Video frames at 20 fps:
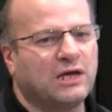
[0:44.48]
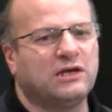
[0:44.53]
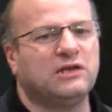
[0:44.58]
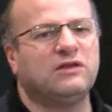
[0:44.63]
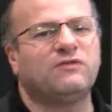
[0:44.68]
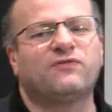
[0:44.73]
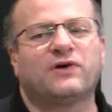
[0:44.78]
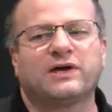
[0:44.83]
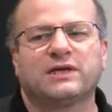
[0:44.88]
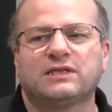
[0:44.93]
and
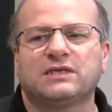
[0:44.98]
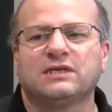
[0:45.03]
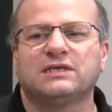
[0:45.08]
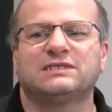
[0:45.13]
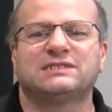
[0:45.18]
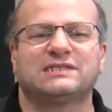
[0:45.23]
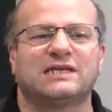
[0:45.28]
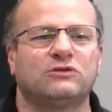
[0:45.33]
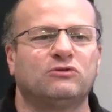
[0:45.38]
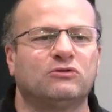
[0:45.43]
in fact, it
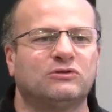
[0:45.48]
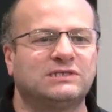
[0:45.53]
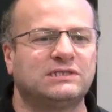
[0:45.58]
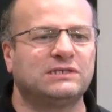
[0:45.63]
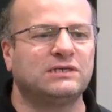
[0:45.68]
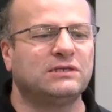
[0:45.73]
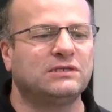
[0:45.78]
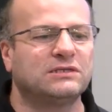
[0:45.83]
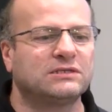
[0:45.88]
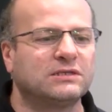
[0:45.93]
set the
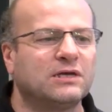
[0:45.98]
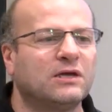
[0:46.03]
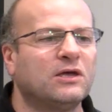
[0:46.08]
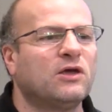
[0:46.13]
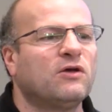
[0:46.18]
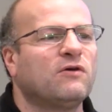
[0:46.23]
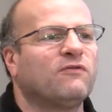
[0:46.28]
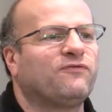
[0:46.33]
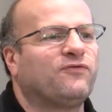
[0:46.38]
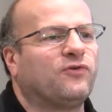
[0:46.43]
scenes
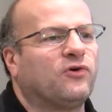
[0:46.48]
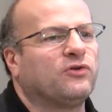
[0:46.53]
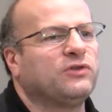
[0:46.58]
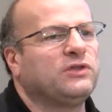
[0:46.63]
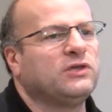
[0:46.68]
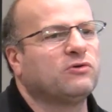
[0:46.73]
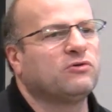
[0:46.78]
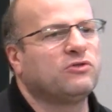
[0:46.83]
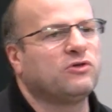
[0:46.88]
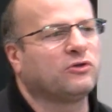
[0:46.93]
for
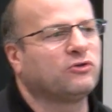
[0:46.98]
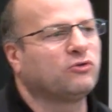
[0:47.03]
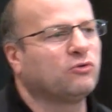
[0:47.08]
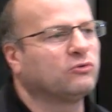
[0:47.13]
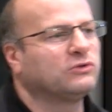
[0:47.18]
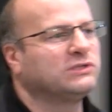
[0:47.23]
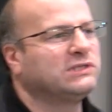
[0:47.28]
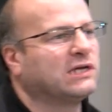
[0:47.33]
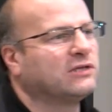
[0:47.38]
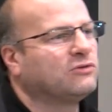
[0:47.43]
the other
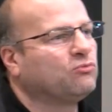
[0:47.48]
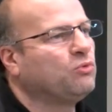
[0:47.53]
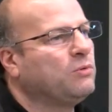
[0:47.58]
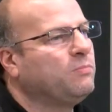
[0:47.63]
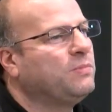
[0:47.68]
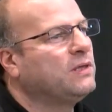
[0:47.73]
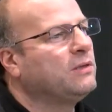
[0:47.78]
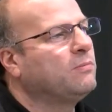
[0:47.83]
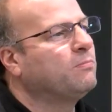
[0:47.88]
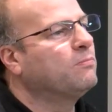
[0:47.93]
talks that will
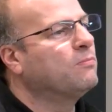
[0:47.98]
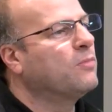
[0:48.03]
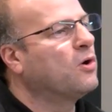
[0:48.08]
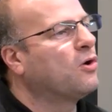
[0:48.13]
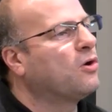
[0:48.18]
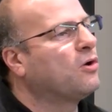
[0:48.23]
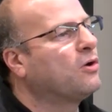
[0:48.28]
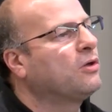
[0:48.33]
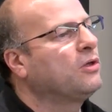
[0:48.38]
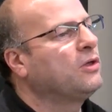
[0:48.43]
be
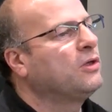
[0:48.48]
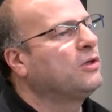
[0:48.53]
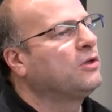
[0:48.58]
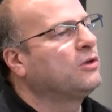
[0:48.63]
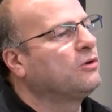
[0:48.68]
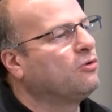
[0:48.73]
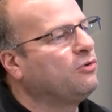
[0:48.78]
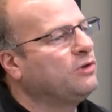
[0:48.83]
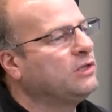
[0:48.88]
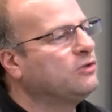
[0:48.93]
more
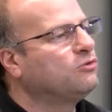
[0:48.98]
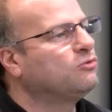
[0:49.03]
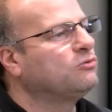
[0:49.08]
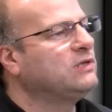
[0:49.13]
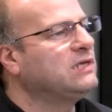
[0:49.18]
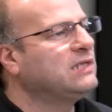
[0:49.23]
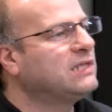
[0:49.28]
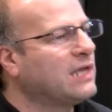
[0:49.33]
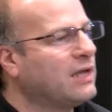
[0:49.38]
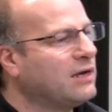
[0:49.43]
going into
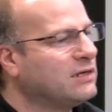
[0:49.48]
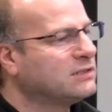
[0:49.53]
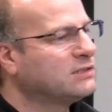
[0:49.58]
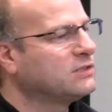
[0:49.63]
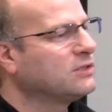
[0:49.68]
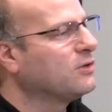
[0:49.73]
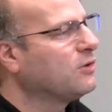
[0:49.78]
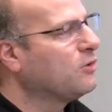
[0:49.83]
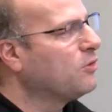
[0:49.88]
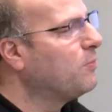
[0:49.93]

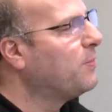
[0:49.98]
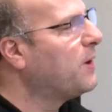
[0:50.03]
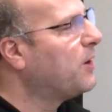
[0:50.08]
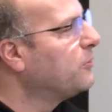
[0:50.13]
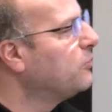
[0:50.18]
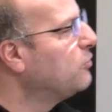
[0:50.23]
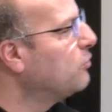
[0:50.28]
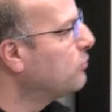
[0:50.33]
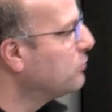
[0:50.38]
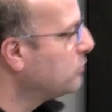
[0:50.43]
details
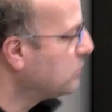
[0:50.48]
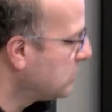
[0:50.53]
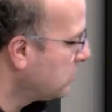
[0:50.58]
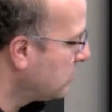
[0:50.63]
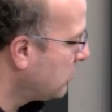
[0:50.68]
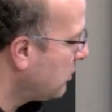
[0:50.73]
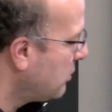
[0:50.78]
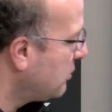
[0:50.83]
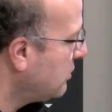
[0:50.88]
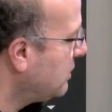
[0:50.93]
about those
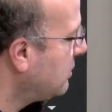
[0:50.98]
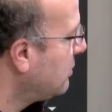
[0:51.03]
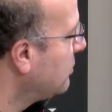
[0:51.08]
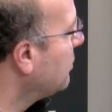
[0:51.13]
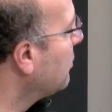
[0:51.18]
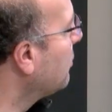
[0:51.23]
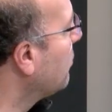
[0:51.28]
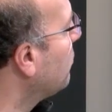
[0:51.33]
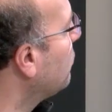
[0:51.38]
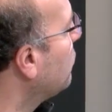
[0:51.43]
uh,
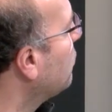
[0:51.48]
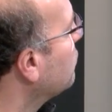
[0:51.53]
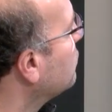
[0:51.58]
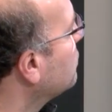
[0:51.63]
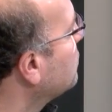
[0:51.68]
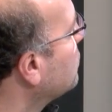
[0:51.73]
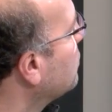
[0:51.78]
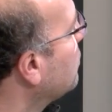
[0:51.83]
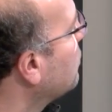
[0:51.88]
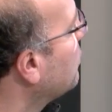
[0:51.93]

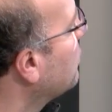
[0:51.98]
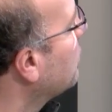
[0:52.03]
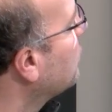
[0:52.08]
those uh,